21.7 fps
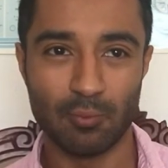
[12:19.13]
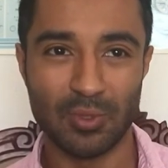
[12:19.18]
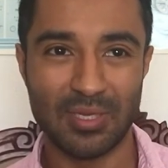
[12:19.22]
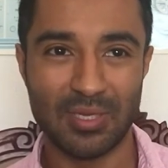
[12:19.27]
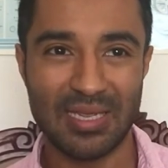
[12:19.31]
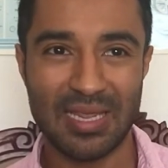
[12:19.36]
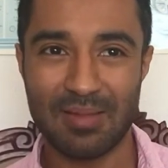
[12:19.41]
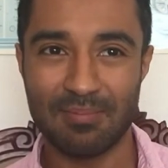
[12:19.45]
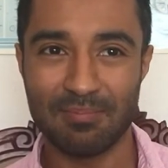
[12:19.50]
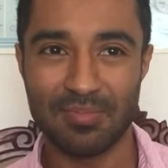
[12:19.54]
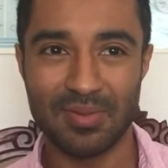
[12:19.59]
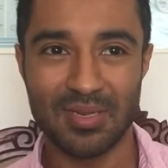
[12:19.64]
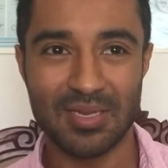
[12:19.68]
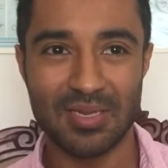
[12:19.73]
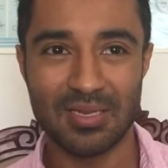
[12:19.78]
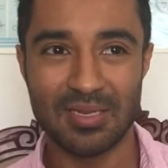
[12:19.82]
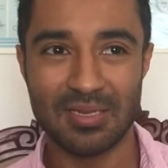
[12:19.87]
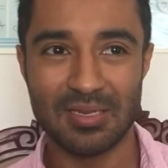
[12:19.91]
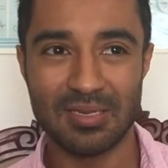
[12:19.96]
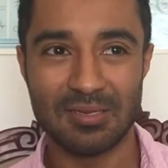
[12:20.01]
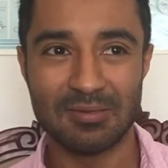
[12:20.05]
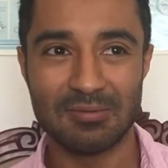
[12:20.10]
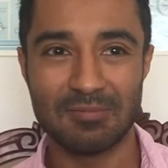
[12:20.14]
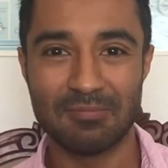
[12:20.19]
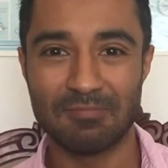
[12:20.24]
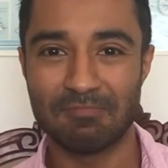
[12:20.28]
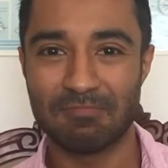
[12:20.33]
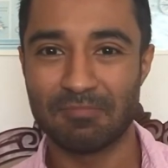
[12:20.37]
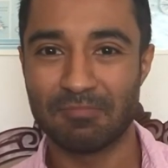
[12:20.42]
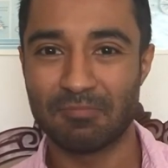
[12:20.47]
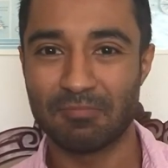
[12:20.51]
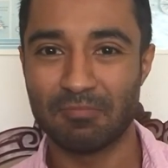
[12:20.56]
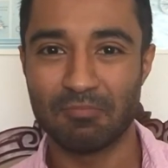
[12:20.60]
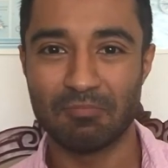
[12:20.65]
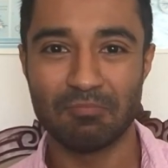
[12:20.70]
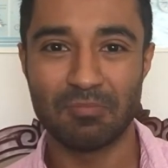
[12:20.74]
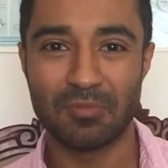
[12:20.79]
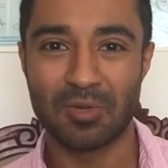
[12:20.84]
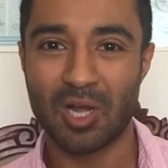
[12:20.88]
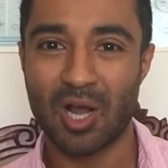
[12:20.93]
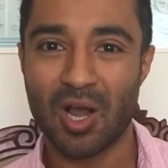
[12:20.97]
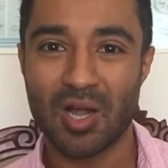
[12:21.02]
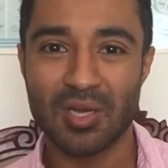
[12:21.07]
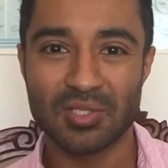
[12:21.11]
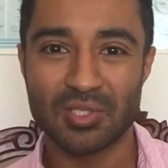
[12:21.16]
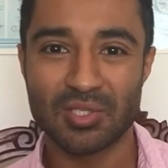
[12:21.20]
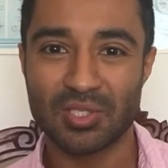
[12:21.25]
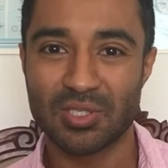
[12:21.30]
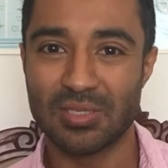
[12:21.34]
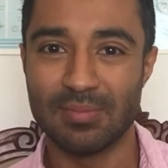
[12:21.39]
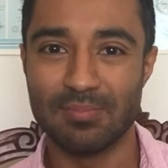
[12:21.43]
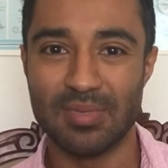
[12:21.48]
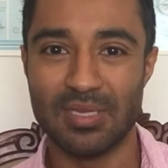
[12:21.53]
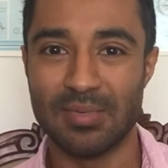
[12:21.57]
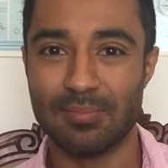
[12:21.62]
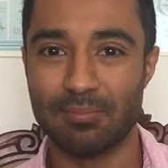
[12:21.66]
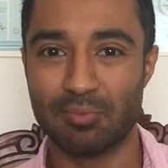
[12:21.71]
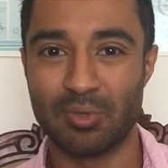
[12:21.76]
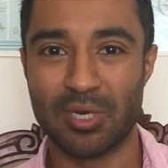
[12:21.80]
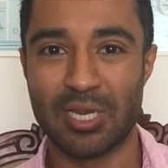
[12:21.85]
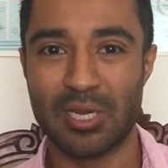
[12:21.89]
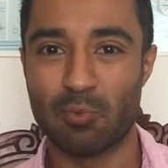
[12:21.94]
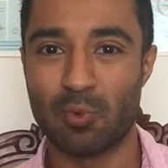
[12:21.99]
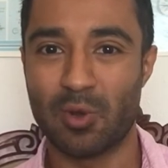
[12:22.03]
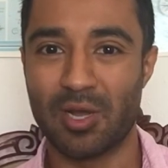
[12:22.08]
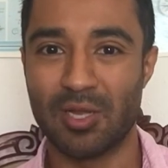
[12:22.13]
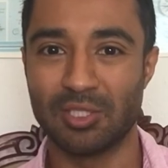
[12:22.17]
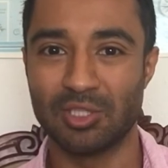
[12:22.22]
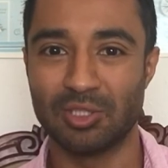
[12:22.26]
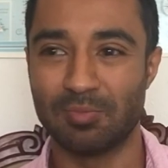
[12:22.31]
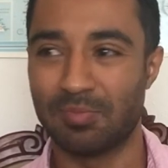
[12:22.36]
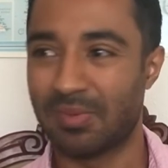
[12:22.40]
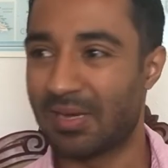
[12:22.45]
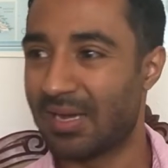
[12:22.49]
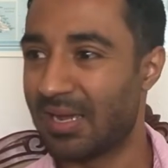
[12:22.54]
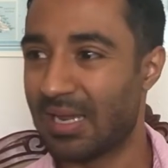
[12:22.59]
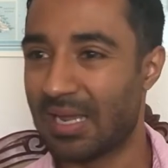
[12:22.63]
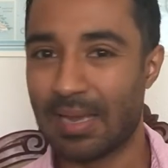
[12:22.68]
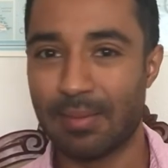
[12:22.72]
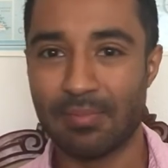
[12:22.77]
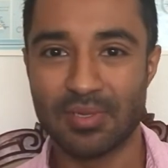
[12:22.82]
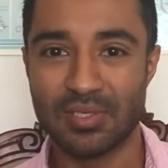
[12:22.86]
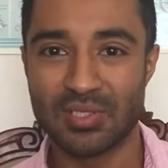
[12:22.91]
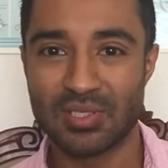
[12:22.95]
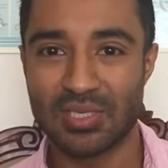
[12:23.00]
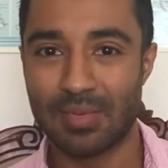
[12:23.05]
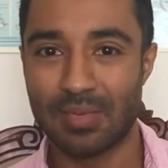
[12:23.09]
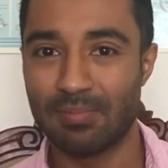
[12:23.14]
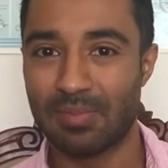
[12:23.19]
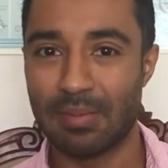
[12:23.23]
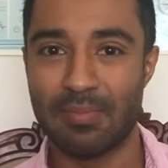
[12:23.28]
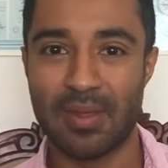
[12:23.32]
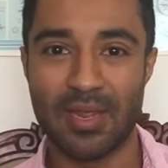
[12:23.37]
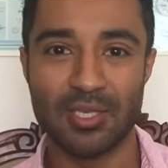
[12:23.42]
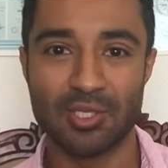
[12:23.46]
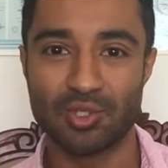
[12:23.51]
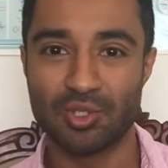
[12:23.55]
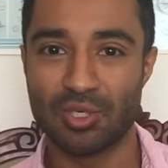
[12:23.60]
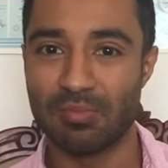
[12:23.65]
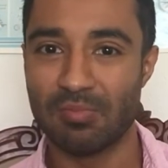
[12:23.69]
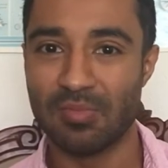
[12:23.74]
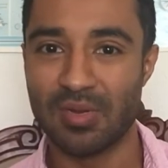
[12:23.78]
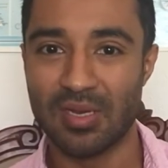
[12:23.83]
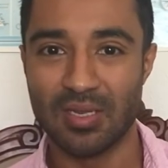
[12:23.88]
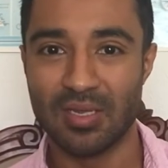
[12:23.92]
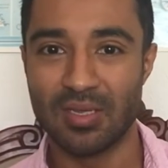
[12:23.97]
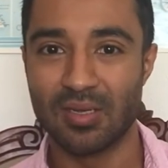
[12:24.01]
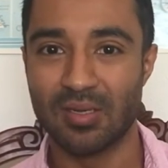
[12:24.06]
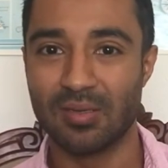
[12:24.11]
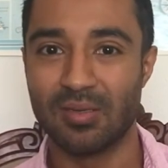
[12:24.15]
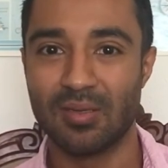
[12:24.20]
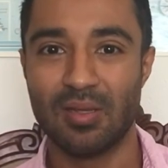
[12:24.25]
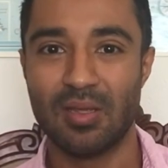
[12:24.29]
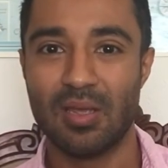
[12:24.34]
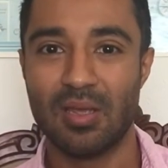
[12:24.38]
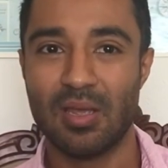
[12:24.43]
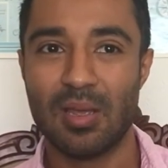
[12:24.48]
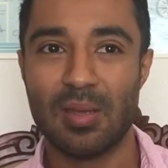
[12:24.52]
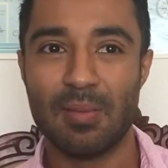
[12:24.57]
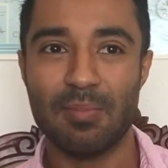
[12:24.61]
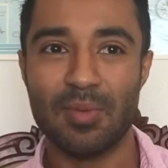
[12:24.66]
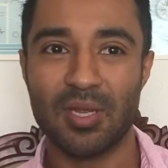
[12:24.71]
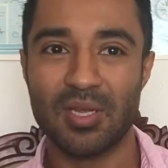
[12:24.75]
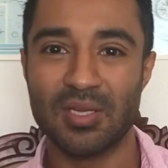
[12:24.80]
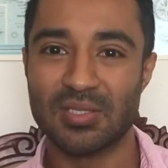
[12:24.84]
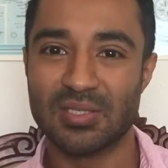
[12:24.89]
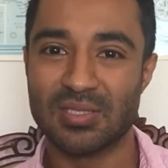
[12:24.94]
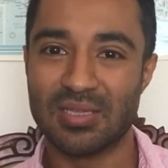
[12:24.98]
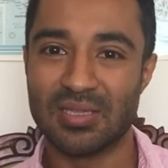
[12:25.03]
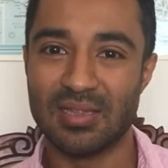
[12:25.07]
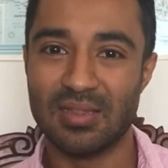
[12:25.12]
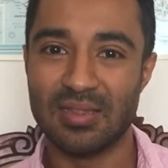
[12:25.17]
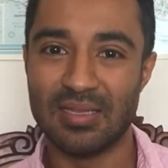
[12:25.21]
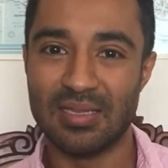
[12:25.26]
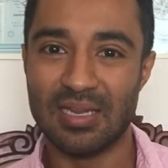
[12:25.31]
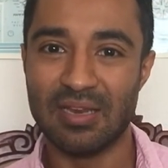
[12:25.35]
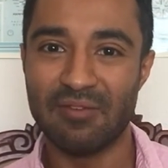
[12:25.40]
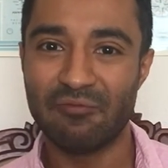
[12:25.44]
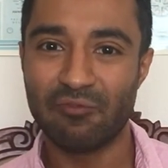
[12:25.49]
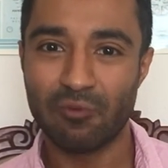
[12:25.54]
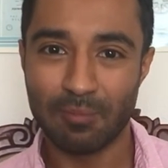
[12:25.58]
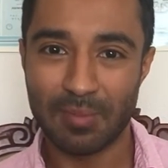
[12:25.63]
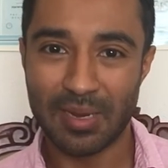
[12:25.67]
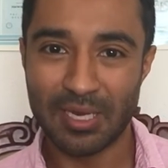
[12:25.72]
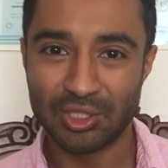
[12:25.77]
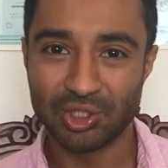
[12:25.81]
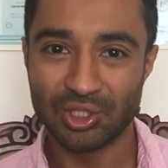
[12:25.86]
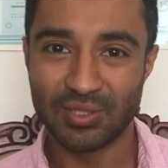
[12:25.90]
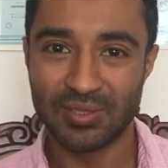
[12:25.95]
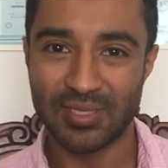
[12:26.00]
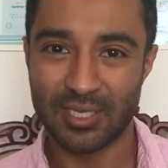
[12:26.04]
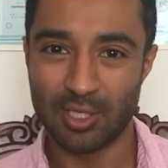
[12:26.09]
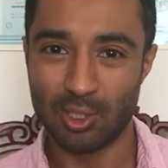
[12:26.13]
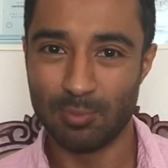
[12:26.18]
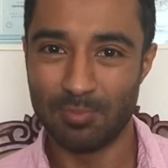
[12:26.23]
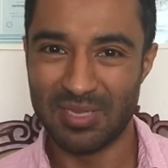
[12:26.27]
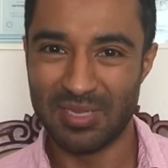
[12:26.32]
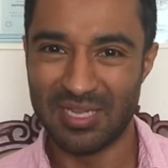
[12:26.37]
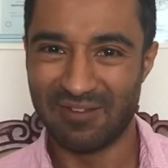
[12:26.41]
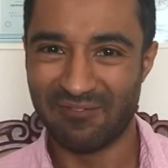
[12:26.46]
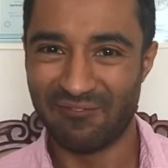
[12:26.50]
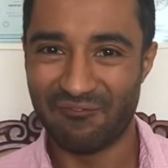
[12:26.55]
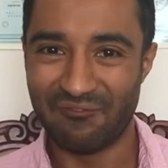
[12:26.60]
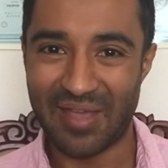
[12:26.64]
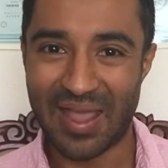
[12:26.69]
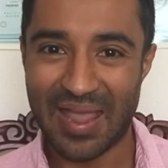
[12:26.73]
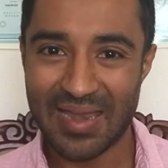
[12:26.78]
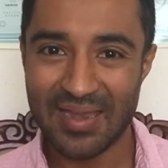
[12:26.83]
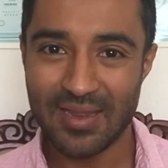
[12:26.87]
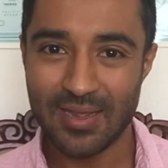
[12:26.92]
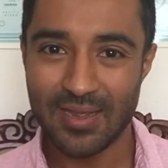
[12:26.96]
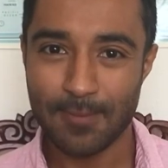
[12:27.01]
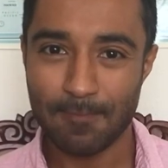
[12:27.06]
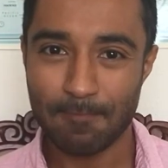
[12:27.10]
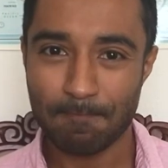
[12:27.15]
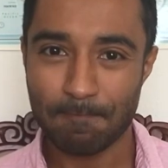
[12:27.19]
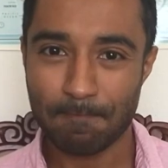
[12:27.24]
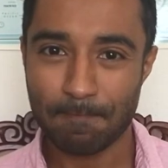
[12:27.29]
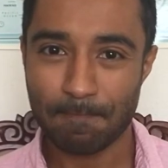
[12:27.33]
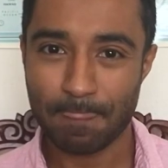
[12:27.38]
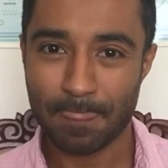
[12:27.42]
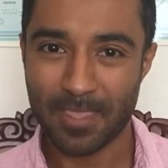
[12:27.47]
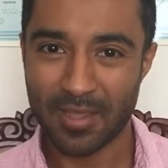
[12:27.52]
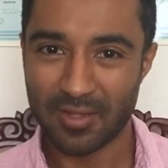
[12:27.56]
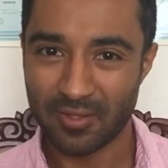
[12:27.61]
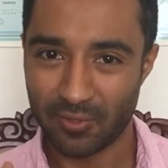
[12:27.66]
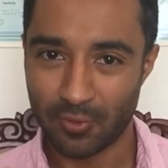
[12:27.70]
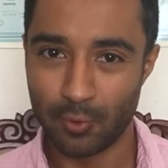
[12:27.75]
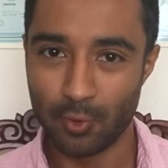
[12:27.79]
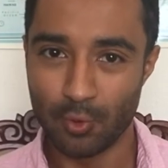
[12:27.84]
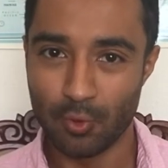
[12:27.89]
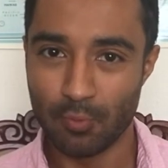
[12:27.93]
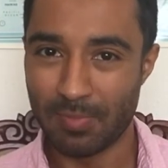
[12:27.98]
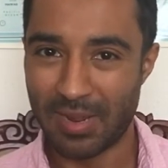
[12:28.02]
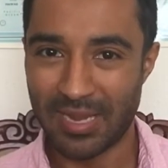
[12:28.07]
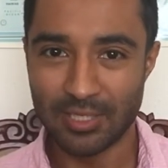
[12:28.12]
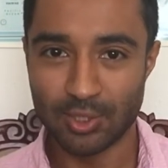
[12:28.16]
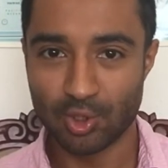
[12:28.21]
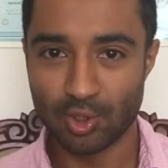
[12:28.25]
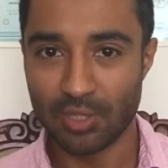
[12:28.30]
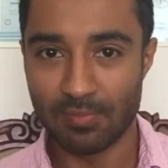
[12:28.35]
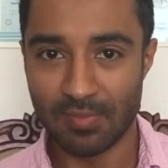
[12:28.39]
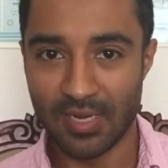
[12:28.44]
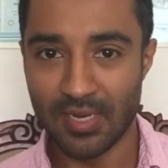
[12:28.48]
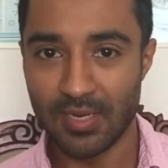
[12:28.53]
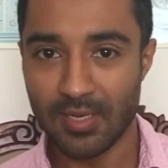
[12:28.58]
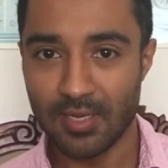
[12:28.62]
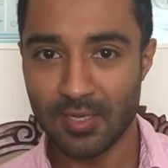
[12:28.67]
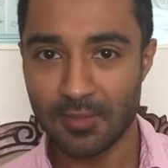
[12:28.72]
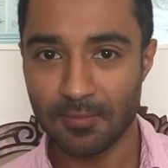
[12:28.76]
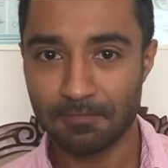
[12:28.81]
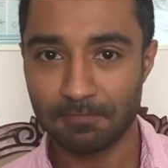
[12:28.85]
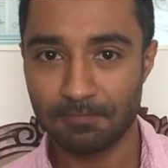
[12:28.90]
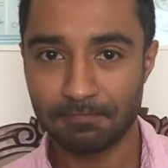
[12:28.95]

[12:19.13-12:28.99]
We can't be constantly being brainwashed by MSM, by mainstream media, because the information that you're being fed through mainstream media,